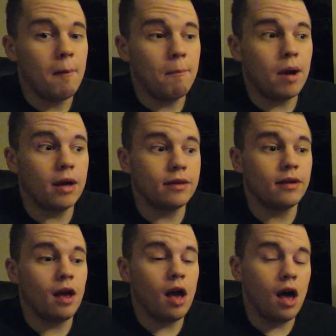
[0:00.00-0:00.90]
but
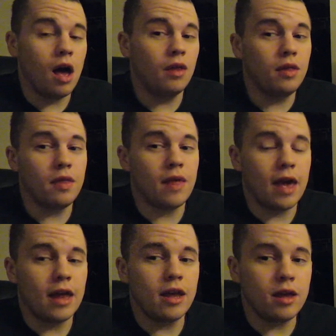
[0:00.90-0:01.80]
other than
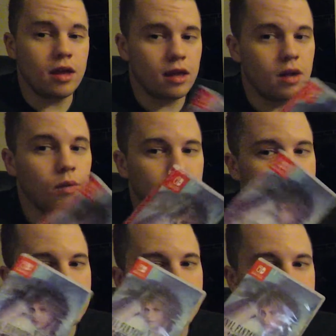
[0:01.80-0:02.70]
that, it was
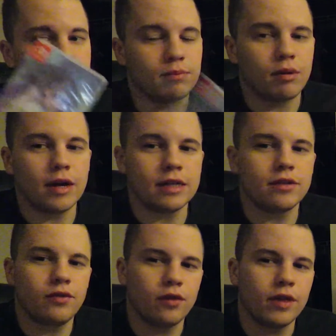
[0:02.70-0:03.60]
a decent price
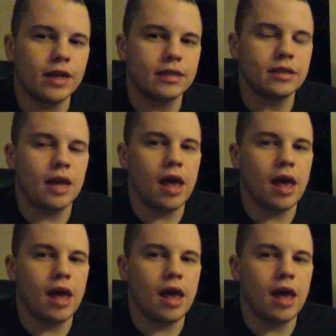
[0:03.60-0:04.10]
for this